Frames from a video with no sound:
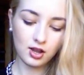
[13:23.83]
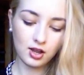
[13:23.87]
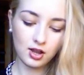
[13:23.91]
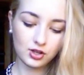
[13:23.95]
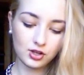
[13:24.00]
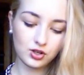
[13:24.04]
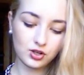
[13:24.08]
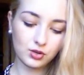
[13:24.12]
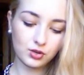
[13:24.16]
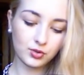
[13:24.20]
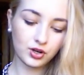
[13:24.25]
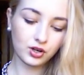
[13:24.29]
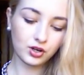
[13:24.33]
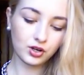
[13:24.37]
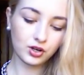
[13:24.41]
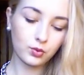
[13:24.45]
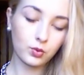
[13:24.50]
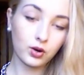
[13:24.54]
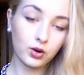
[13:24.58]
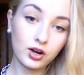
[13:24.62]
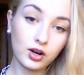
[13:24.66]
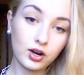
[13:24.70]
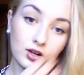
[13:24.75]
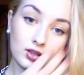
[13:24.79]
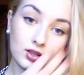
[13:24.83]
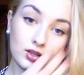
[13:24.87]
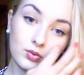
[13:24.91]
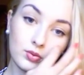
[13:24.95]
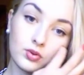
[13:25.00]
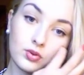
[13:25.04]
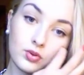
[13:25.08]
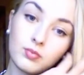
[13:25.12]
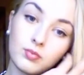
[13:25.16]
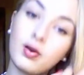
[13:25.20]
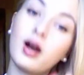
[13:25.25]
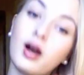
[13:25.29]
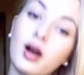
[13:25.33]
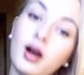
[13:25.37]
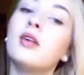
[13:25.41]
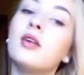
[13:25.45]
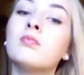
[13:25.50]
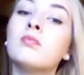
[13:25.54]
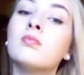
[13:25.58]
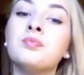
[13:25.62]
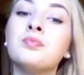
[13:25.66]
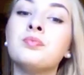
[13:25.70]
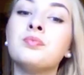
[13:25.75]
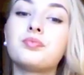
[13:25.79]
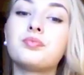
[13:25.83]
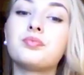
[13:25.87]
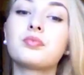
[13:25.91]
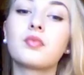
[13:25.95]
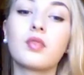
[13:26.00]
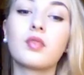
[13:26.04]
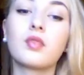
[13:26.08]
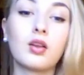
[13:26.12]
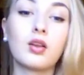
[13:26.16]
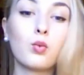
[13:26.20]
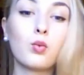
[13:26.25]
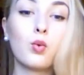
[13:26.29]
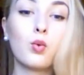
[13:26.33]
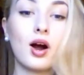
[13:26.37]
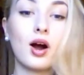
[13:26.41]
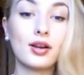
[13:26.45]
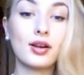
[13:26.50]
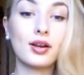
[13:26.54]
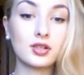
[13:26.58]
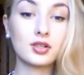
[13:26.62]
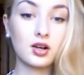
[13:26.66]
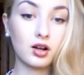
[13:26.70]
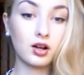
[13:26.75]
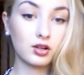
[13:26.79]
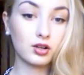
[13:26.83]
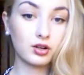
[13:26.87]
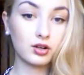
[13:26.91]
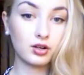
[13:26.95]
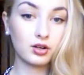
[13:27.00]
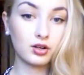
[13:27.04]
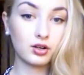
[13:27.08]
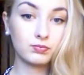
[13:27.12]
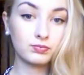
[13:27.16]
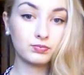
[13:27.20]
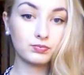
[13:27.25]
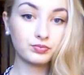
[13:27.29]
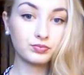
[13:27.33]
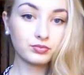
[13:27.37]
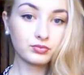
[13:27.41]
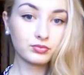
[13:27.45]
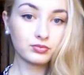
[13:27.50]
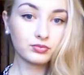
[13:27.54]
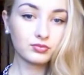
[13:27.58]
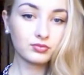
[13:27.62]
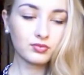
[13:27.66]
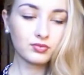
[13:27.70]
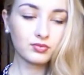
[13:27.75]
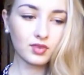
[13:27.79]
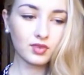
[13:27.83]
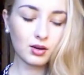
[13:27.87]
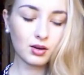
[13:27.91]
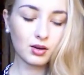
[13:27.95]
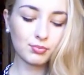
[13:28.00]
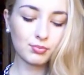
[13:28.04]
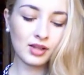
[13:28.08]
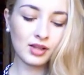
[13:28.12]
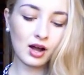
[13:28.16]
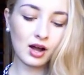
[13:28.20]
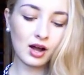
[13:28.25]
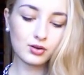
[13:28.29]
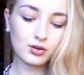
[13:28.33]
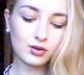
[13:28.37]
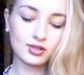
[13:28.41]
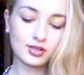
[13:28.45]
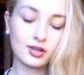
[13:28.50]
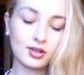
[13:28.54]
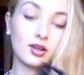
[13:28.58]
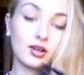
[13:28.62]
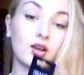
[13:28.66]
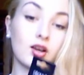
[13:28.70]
So I'm gonna wear it with my wine color blouse that I